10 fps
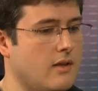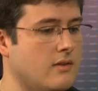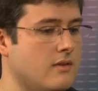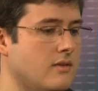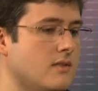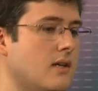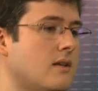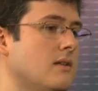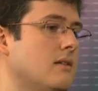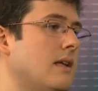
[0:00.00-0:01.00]
uh, these
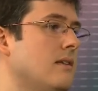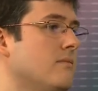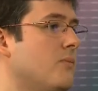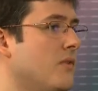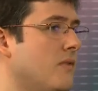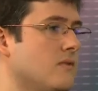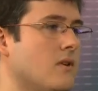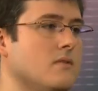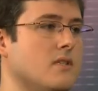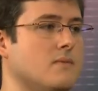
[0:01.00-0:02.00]
are like proof of
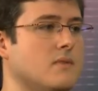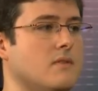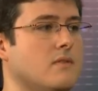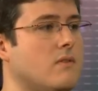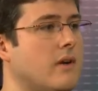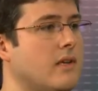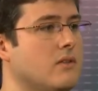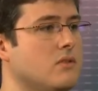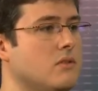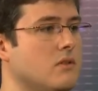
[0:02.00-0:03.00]
concepts
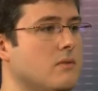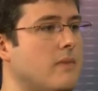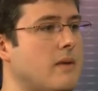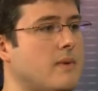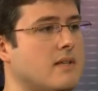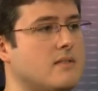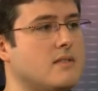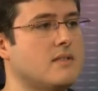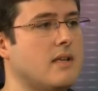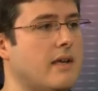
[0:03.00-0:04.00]
trying to okay. bypass
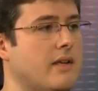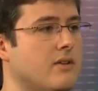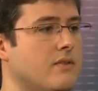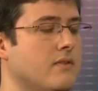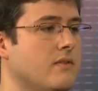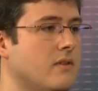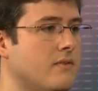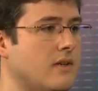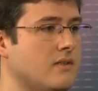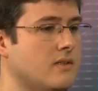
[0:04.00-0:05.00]
this kind of
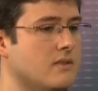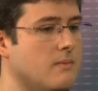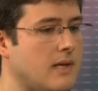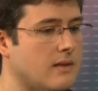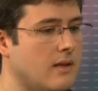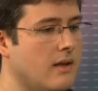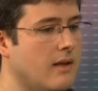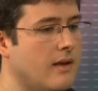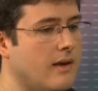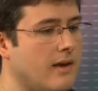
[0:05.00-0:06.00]
defenses, but right.
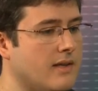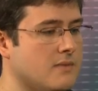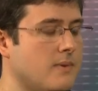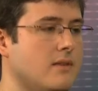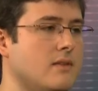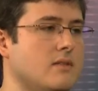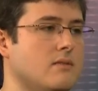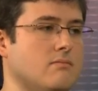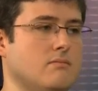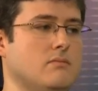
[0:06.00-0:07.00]
I expect
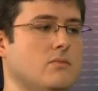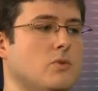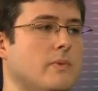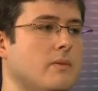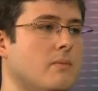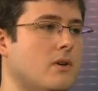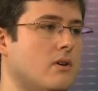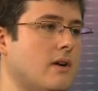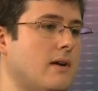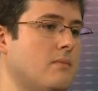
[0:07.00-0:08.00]
this to be
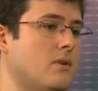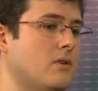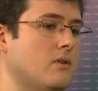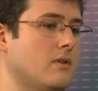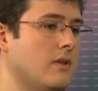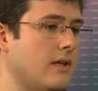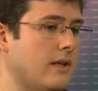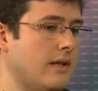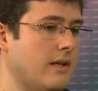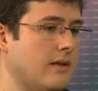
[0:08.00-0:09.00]
more and more uh,
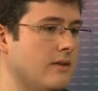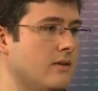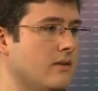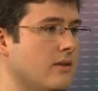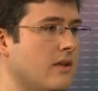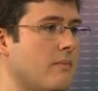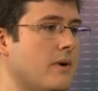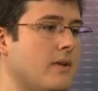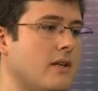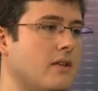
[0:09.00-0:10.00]
prevalent. Yeah. yeah,
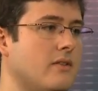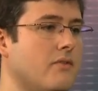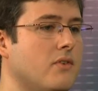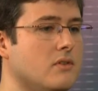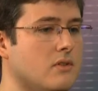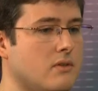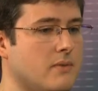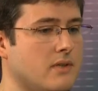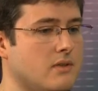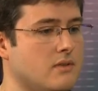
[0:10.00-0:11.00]
prevalent in the future
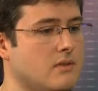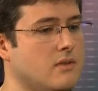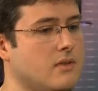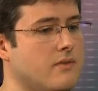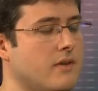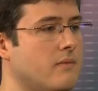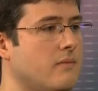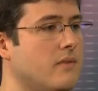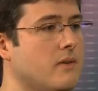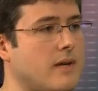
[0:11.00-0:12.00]
because
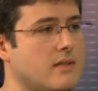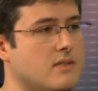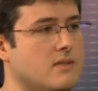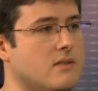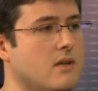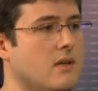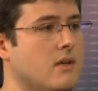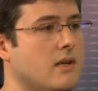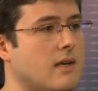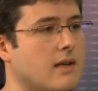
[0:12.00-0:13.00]
different devices
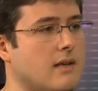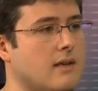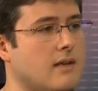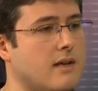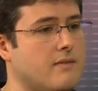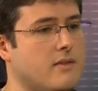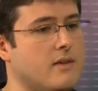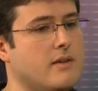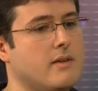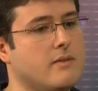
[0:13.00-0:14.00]
can have
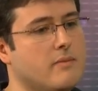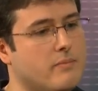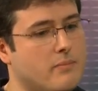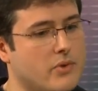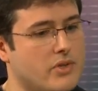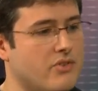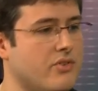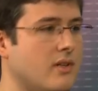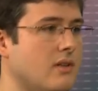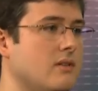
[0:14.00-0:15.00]
the
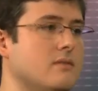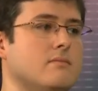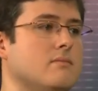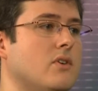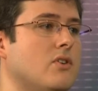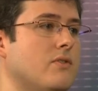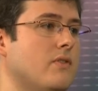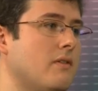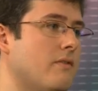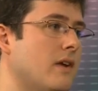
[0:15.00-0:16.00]
potential of
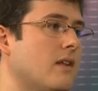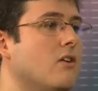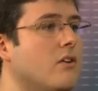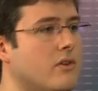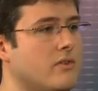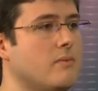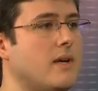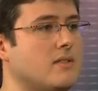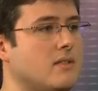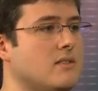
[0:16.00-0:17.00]
right. infect other
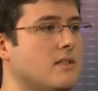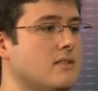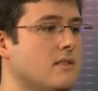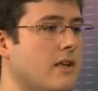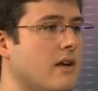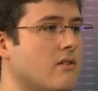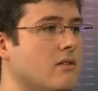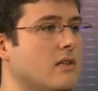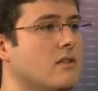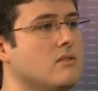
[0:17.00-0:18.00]
devices that they are
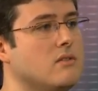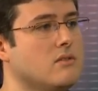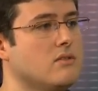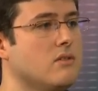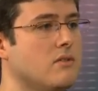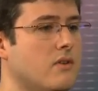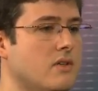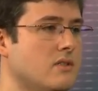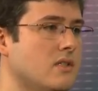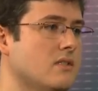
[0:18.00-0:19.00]
connected to. So for
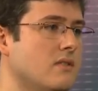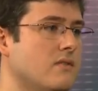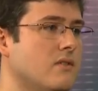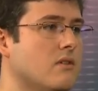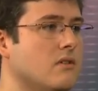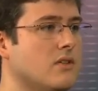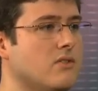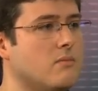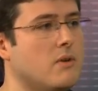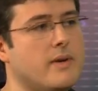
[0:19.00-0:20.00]
instance, if you connect
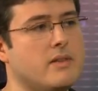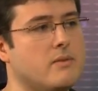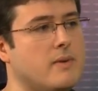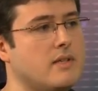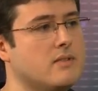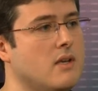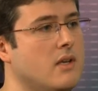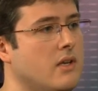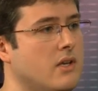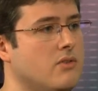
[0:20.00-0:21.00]
your mobile device
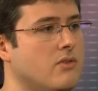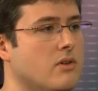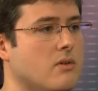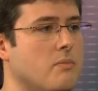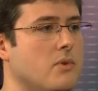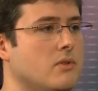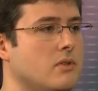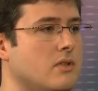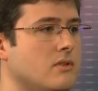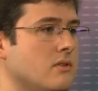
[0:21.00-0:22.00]
into your
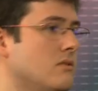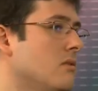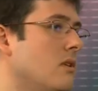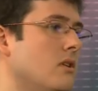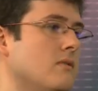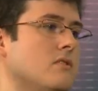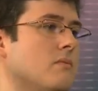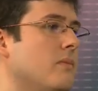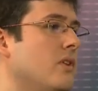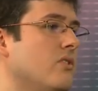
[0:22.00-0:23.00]
computer just to download some
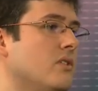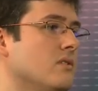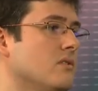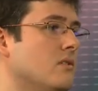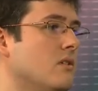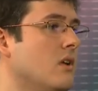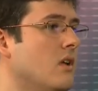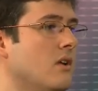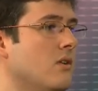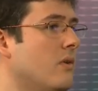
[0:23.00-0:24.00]
pictures right. or
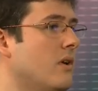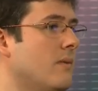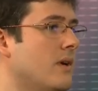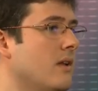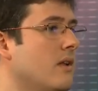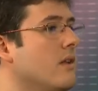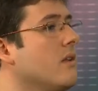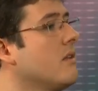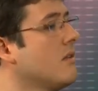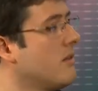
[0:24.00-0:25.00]
you whatever. You can have cross
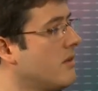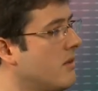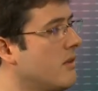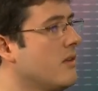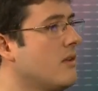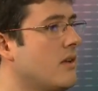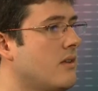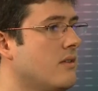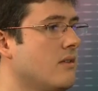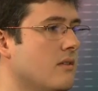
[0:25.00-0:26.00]
infections that way.
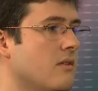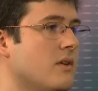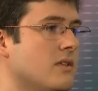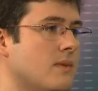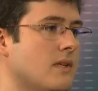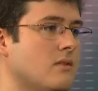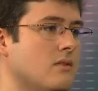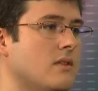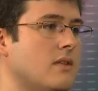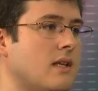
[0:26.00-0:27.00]
Yes, we expect to
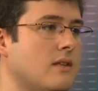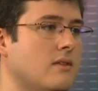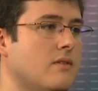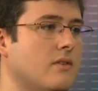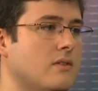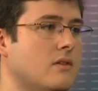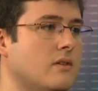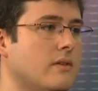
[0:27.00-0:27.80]
see that in the future.